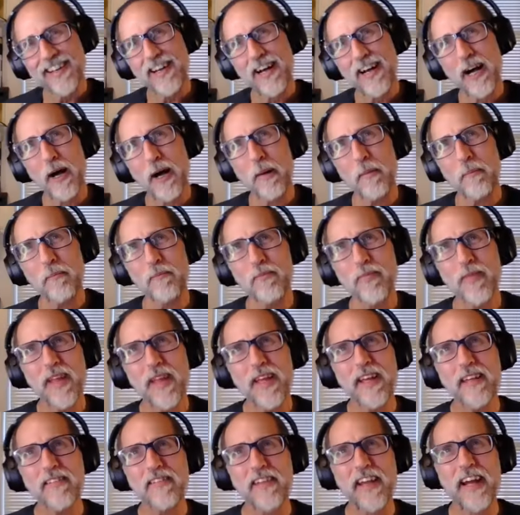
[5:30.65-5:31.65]

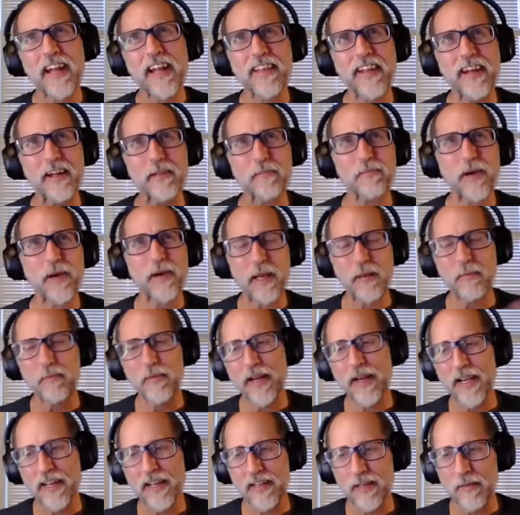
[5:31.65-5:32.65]
It's kind of like putting
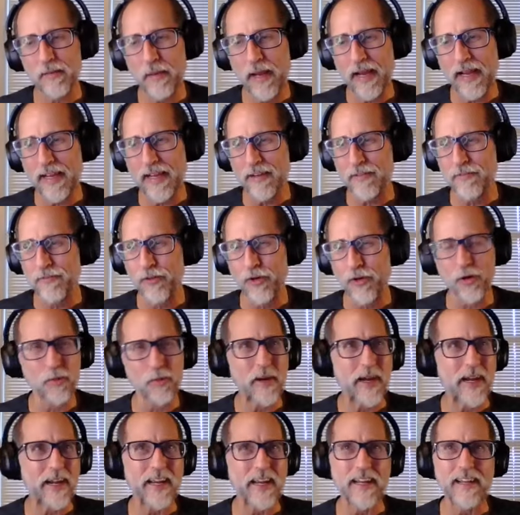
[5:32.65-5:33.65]
money in the bank for a
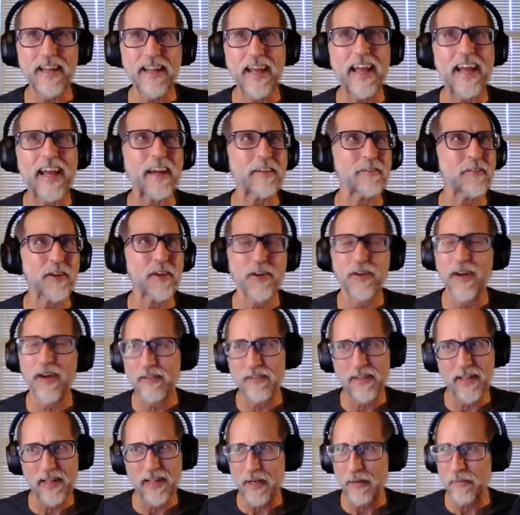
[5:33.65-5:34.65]
rainy day. If you don't
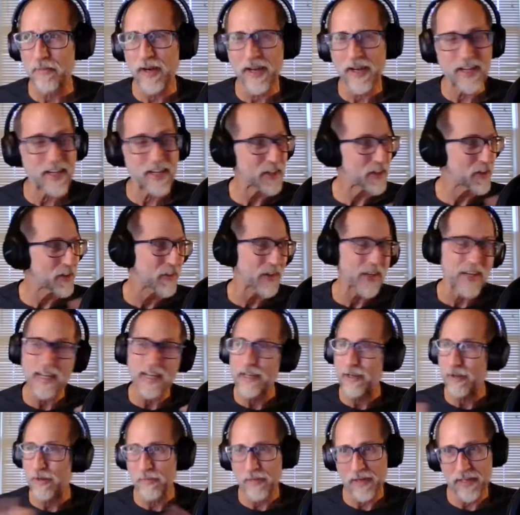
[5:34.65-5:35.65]
have a lot of money, you ain't
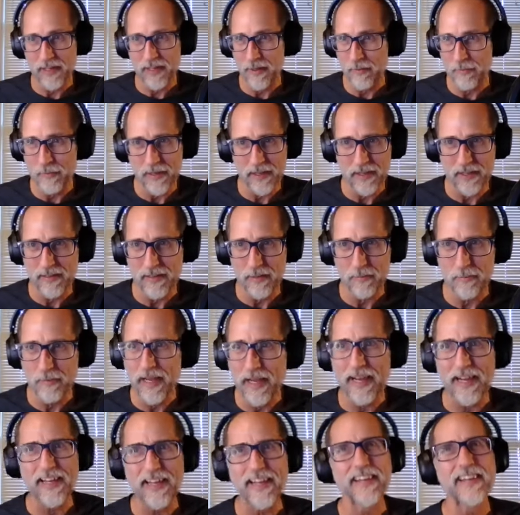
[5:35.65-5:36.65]
got no money to put in the
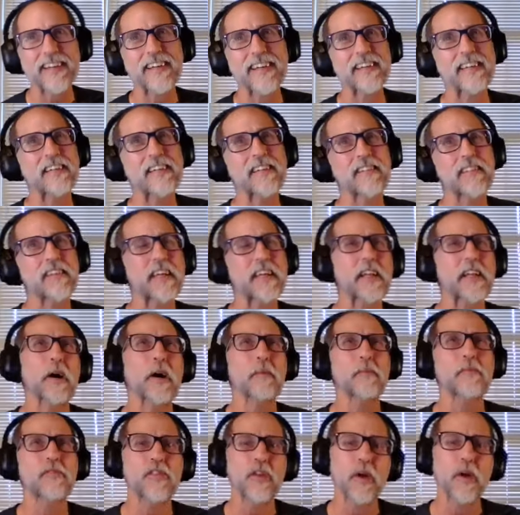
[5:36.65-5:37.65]
bank.
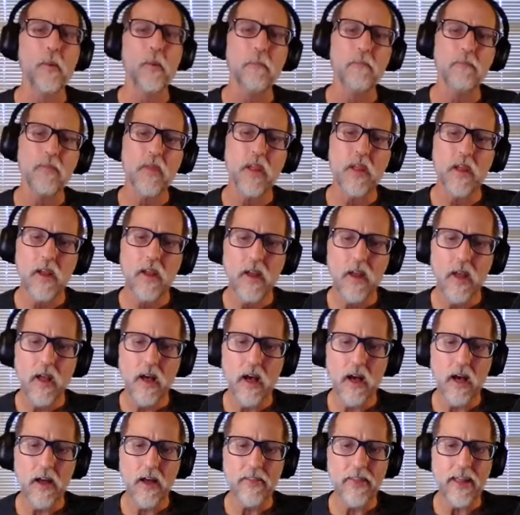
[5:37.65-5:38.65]
So
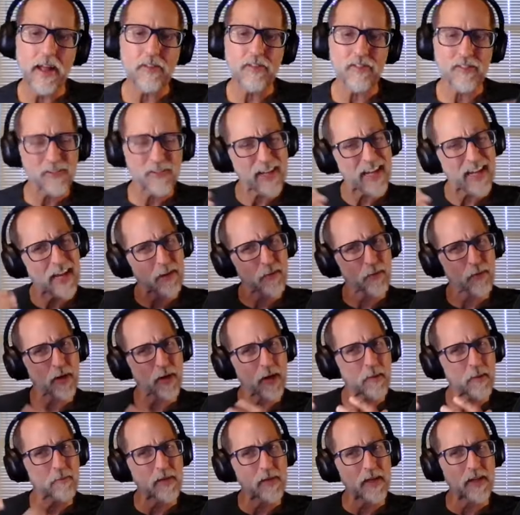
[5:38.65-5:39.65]
that's kind of where
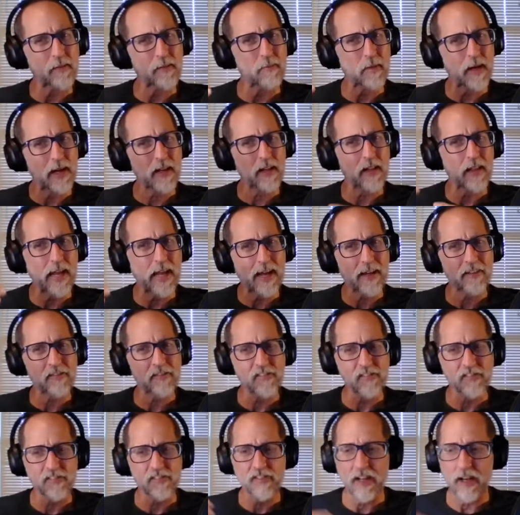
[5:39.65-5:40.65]
I mean by
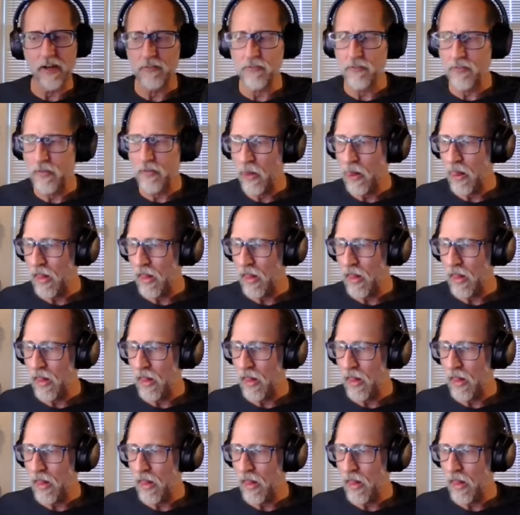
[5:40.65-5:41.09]
class and stuff.